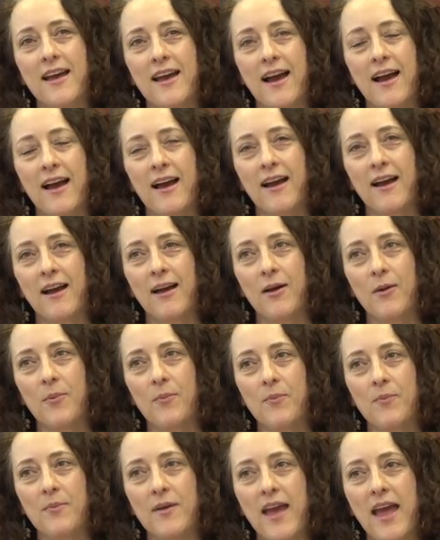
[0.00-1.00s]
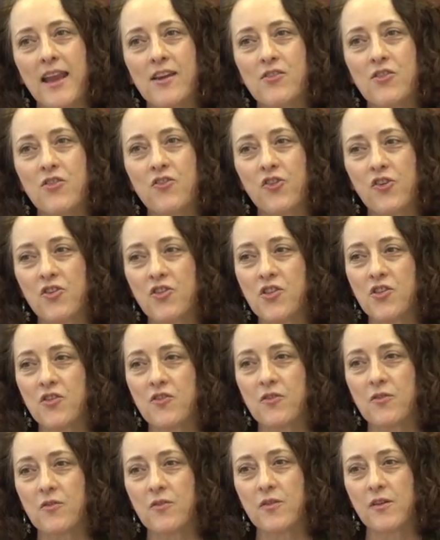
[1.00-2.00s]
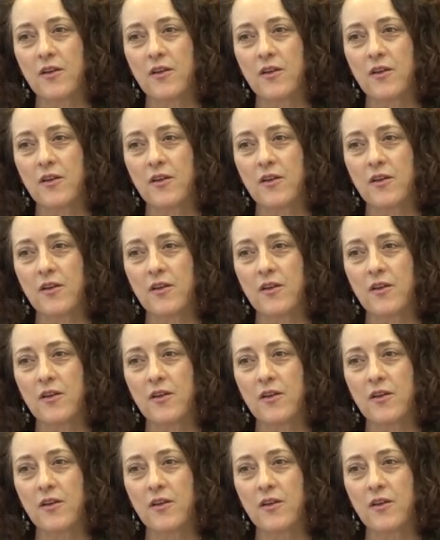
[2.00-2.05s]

And it's just